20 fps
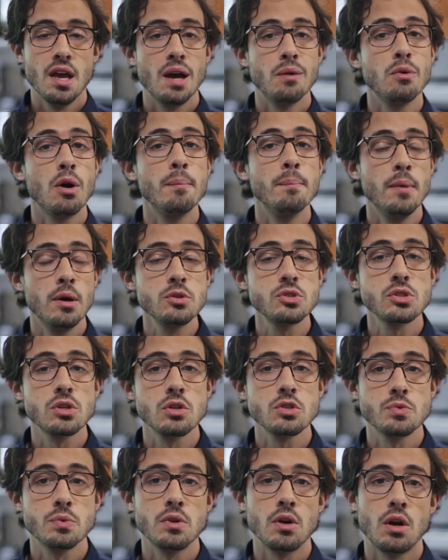And while most
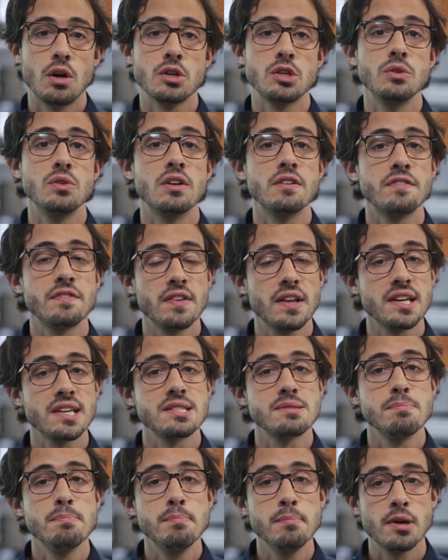cooks would argue that flank
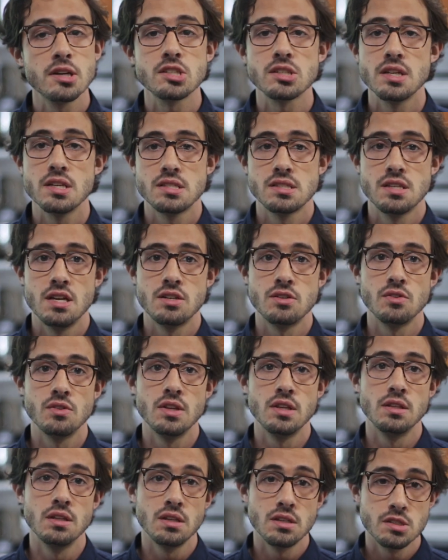is much less tender
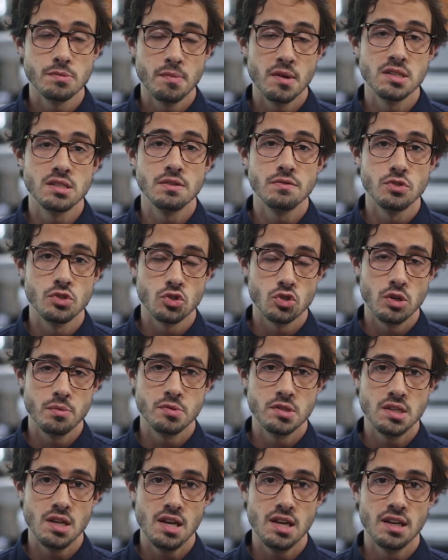than the expensive strip
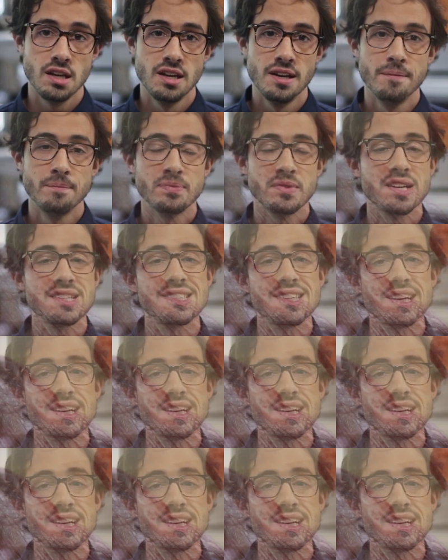steak, that's